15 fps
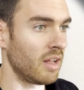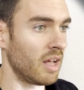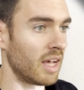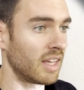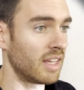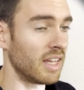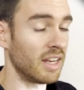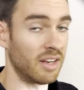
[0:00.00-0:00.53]

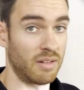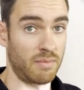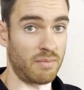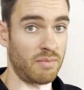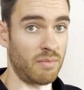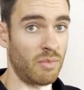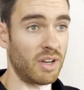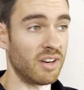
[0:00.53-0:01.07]
Again,
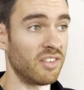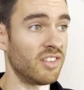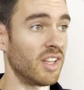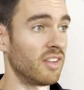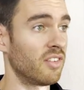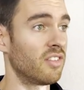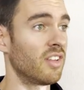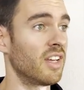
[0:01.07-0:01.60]
we're going to set
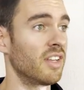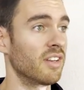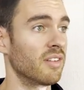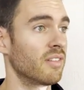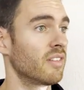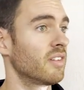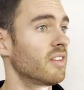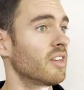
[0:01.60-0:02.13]
the scene.
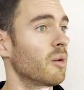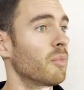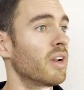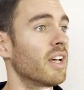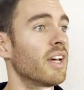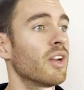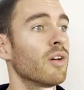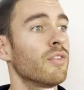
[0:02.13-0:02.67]
I'm going to
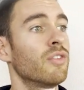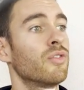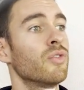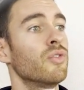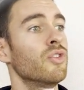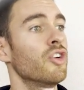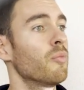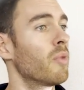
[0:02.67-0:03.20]
head over
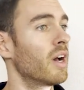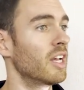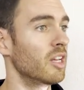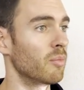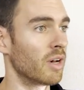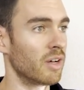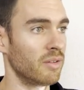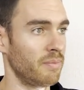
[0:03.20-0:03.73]
to my
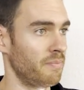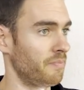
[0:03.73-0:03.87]
email,